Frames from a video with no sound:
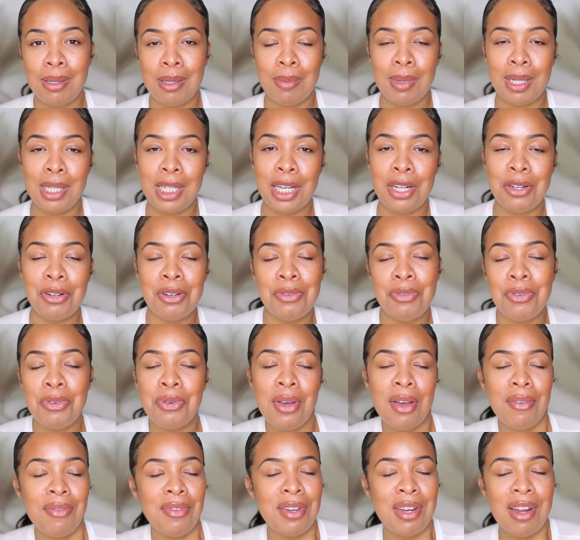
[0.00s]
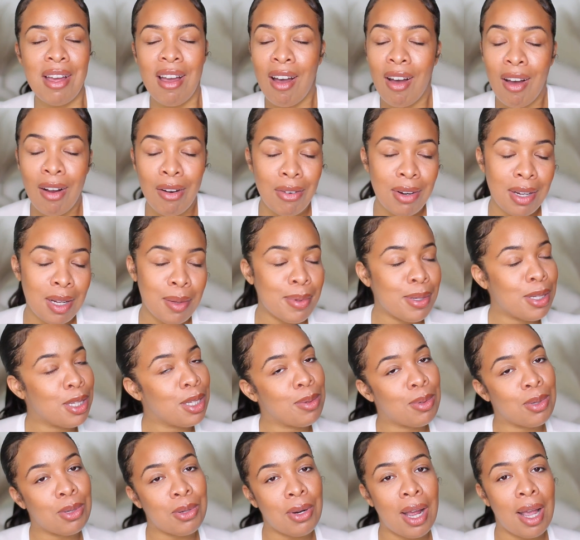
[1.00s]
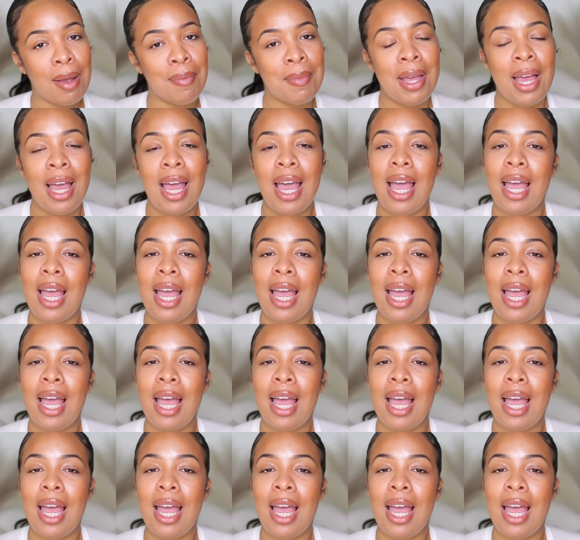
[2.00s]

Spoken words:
to my channel if you have not already been subscribed,